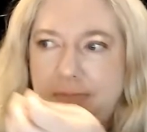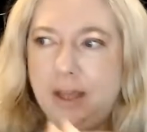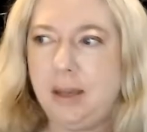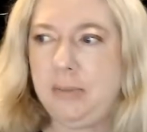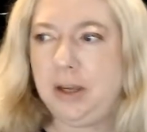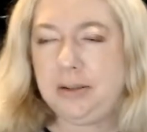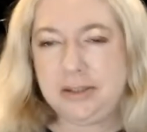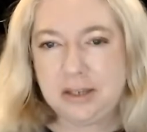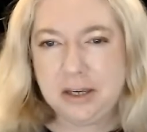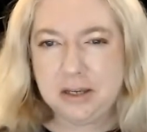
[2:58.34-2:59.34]
I'm
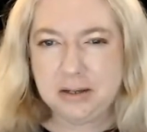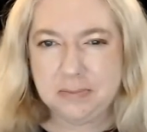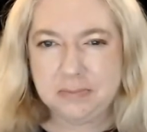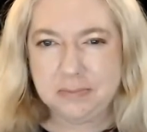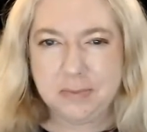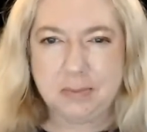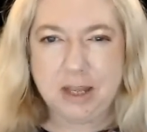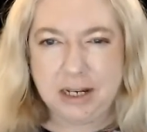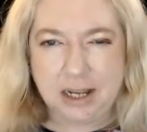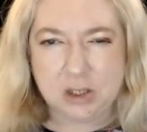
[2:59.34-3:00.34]
not an
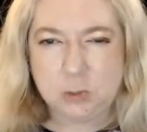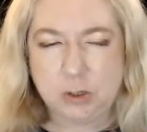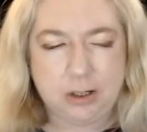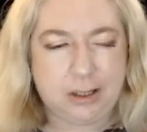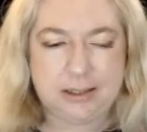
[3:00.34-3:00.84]
expert at